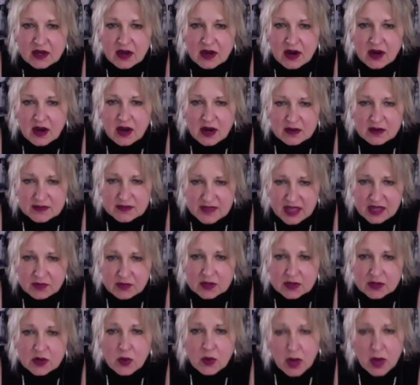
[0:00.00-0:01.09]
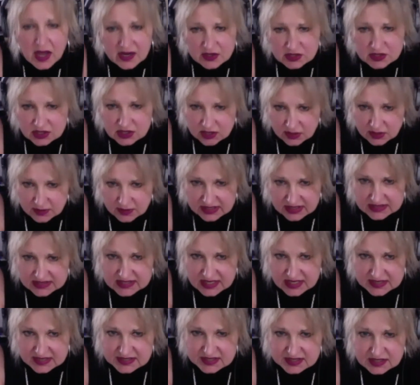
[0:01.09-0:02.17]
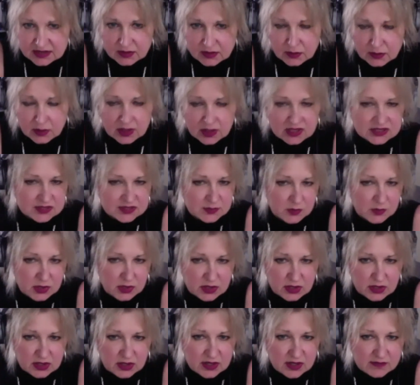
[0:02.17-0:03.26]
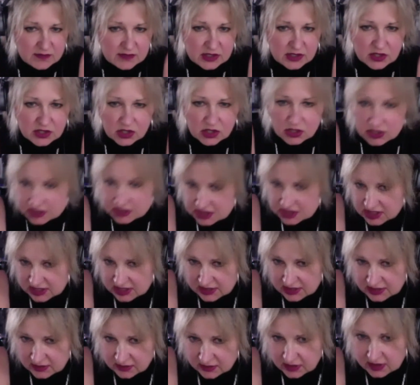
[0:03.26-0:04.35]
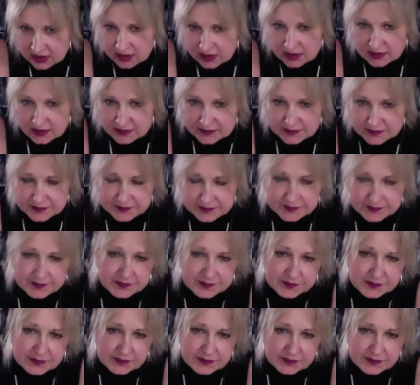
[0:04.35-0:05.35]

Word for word: are they required to go and get tested or is it more of an urging or that's a